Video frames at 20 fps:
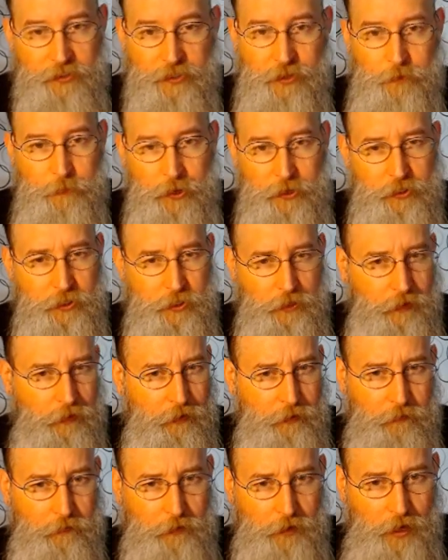
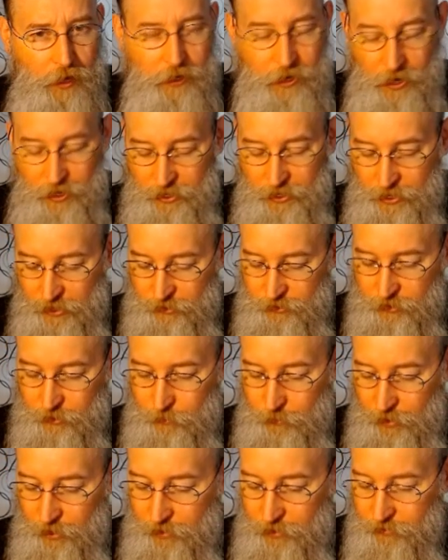dimension, I guess, or
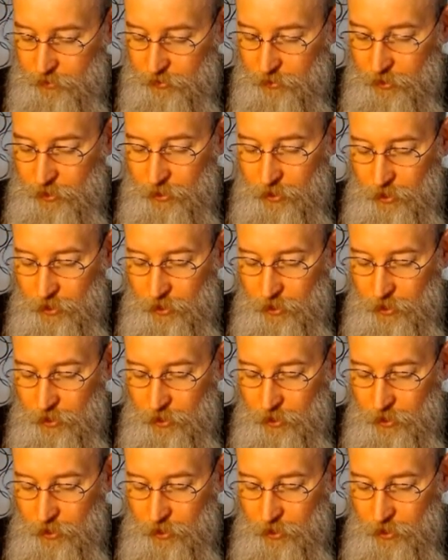whatever.